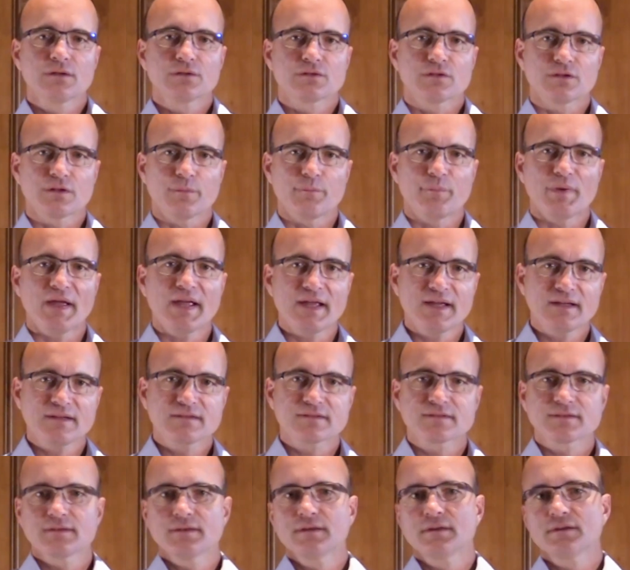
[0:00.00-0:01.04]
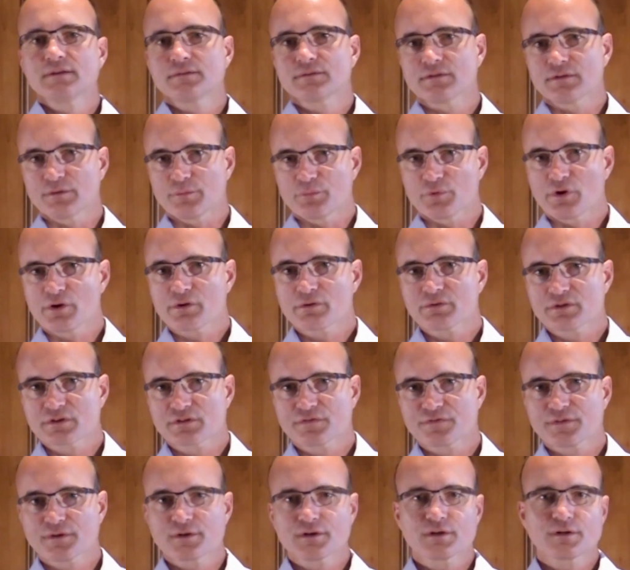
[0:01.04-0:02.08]
to the banks, to the
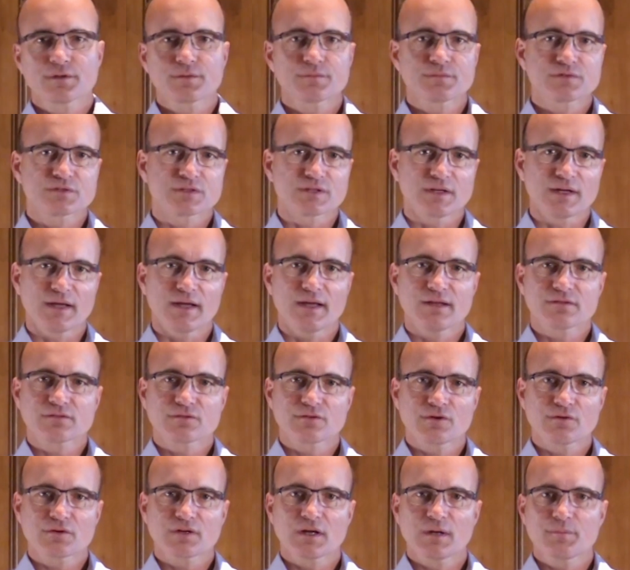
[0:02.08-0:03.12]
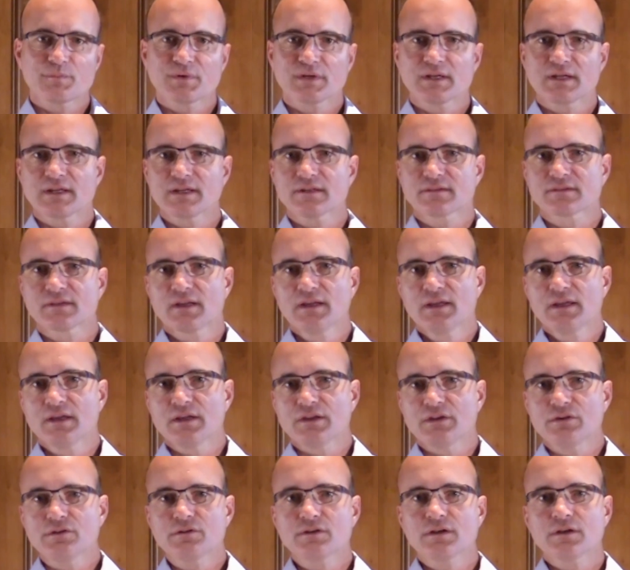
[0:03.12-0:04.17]
brokerage firms, to escrow companies.
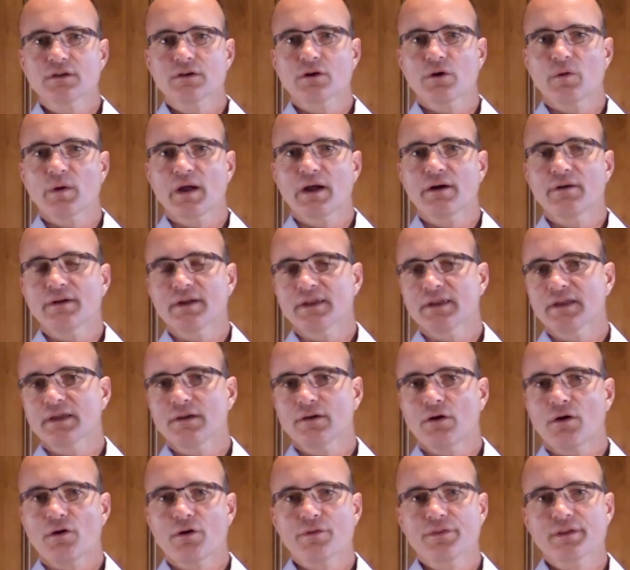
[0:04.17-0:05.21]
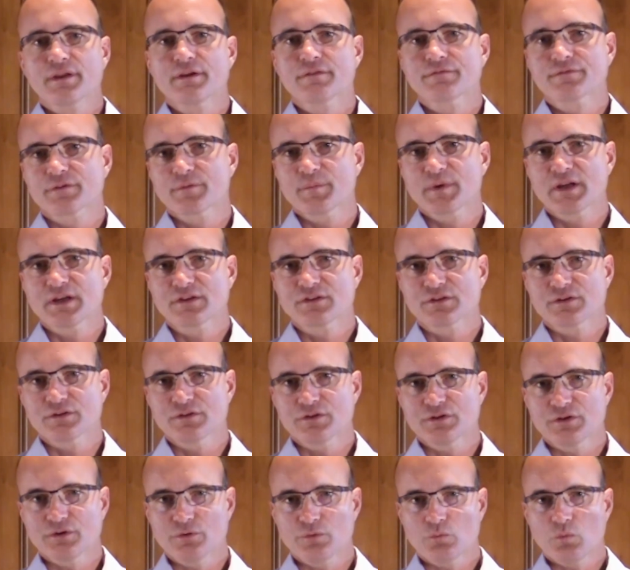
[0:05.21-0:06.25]
You can go out and get all the
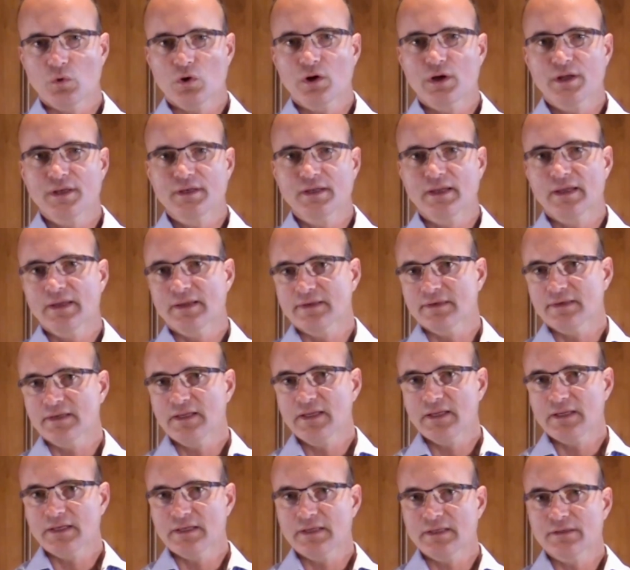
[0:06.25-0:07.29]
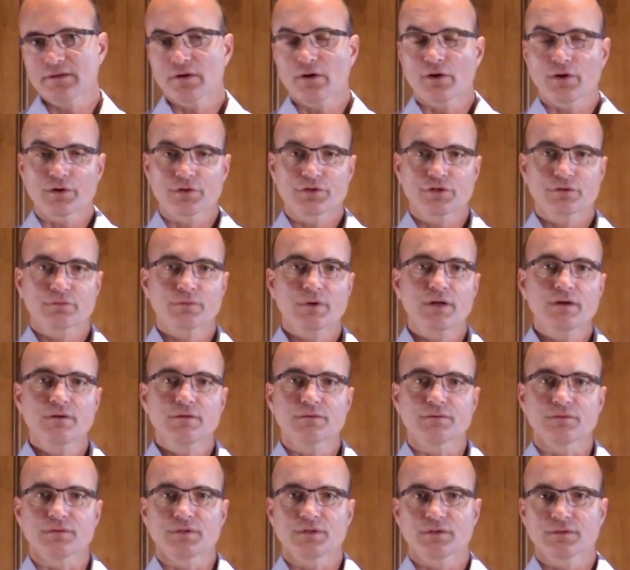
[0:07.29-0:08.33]
information you want and need on your
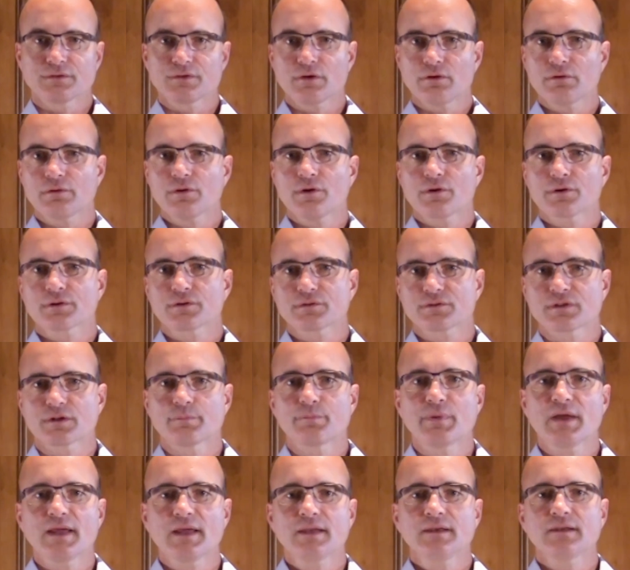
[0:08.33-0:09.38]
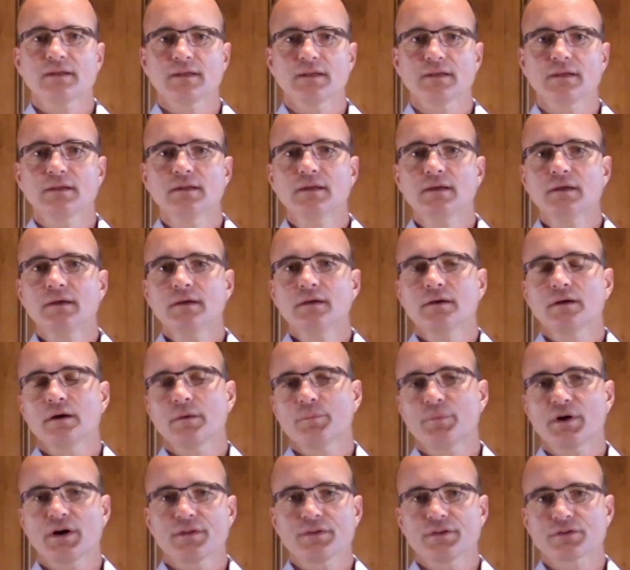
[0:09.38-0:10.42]
own. You're no longer dependent
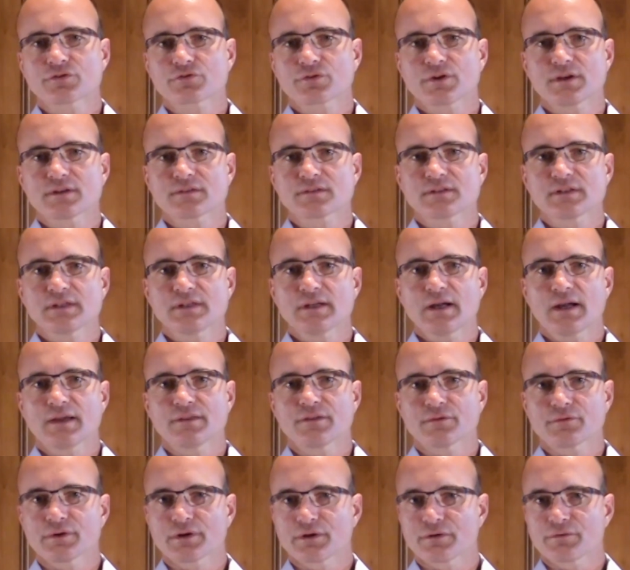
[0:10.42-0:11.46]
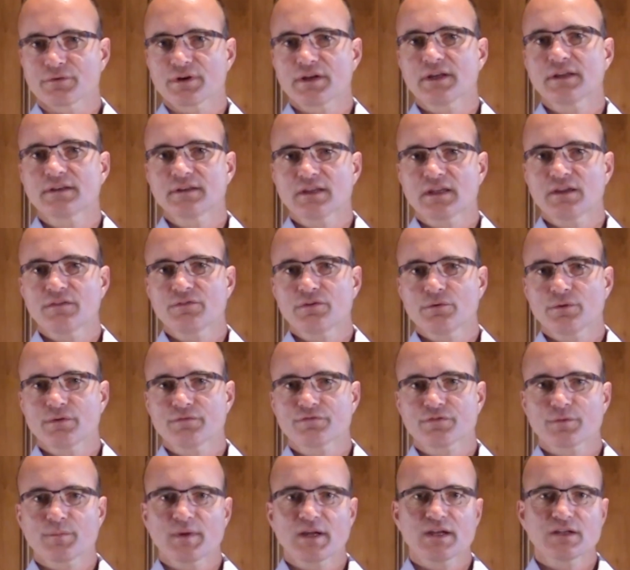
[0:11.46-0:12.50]
upon the trustee either agreeing to give you
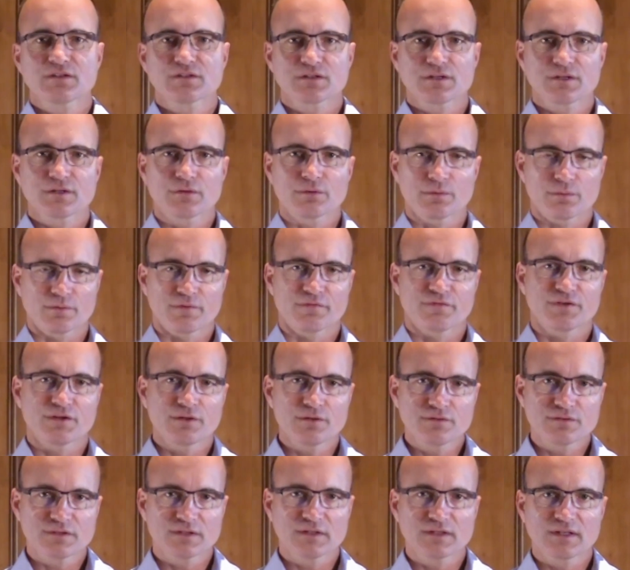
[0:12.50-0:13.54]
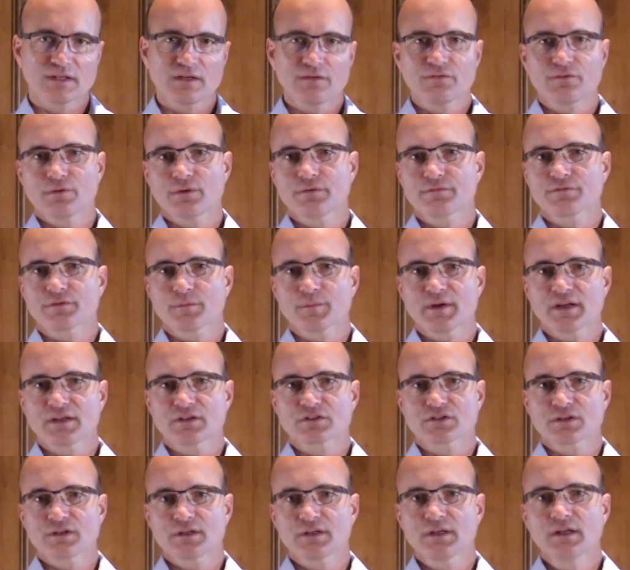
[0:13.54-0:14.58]
information or refusing to give you
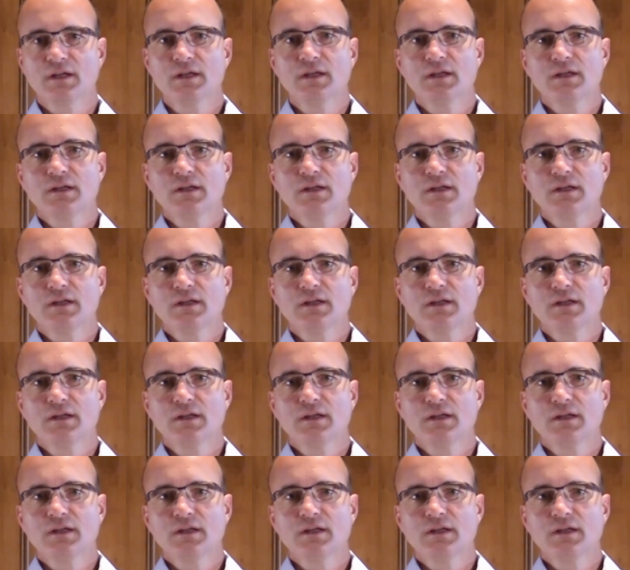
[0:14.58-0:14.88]
information.